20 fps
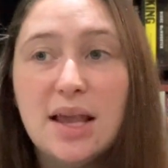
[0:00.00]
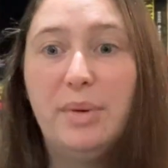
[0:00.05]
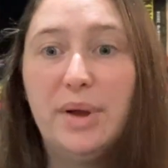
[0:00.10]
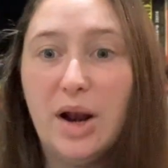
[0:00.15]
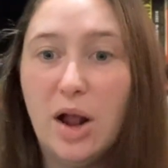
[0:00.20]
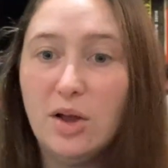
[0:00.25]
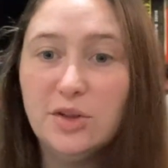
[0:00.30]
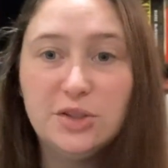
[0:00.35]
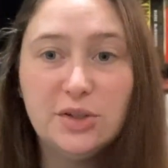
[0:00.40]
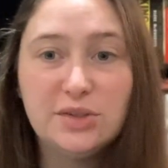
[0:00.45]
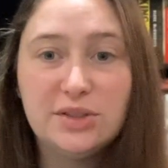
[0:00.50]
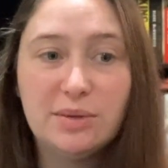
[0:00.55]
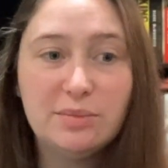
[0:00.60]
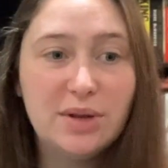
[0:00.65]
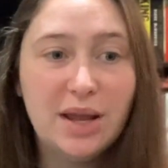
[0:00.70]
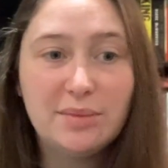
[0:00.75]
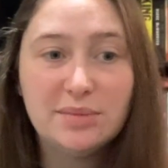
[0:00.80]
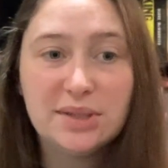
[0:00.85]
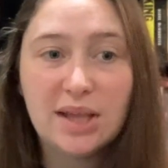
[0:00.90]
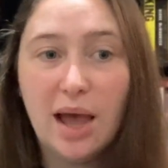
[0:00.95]
but also
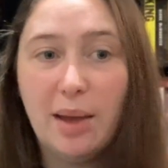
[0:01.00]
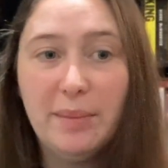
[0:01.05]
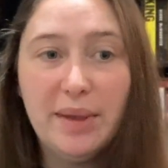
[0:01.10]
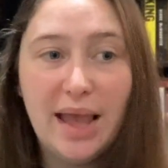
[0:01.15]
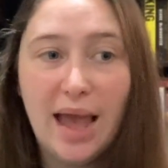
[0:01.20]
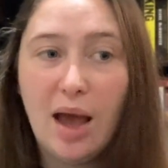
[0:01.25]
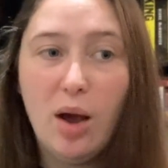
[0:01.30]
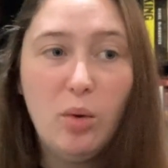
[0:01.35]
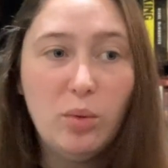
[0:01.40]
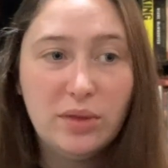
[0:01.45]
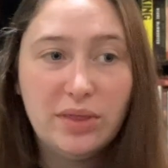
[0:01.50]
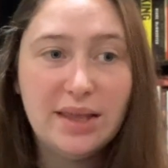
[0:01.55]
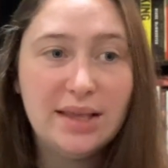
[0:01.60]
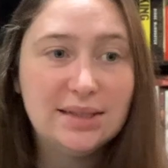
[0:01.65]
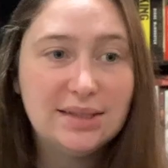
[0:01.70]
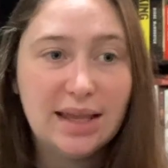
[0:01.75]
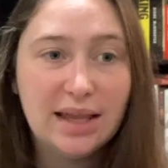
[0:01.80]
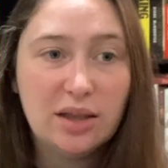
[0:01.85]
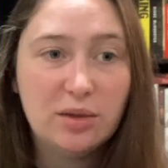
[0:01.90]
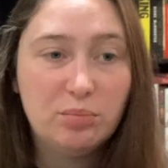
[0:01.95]
sometimes coming out with these
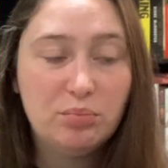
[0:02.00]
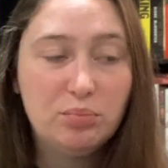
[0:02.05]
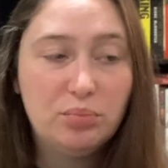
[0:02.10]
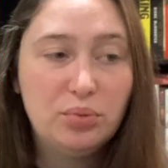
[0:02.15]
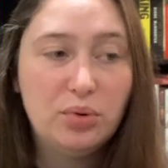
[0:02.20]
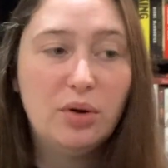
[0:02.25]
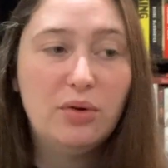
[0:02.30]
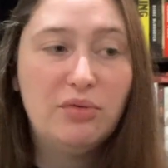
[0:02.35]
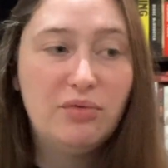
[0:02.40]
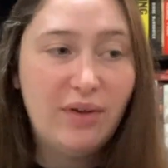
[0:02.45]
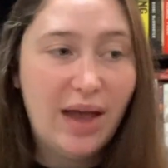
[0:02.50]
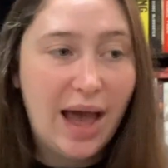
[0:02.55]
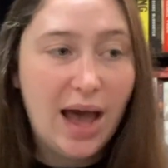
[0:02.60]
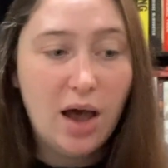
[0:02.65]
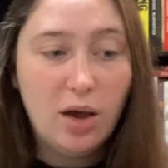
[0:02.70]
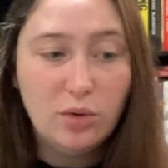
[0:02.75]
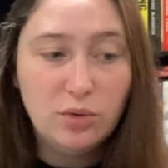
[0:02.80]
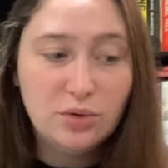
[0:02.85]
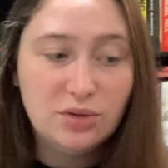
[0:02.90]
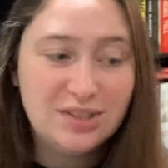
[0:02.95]
like
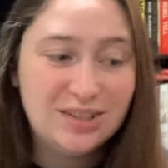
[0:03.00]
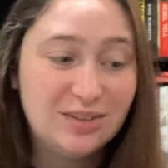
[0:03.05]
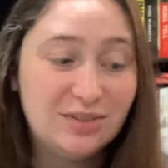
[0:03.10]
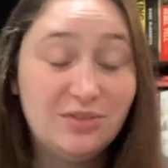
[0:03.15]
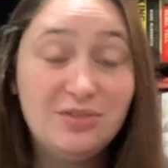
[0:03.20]
profound